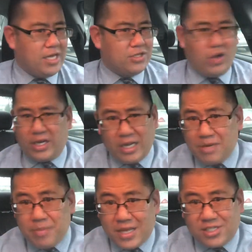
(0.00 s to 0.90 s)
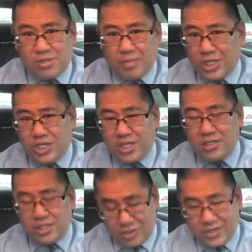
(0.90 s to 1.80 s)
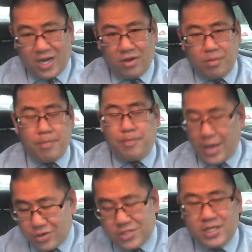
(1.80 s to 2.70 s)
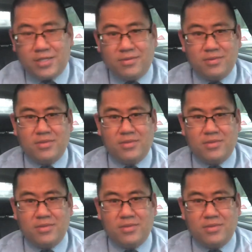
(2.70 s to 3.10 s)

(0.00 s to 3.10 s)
So I didn't mention until now, Pettersson,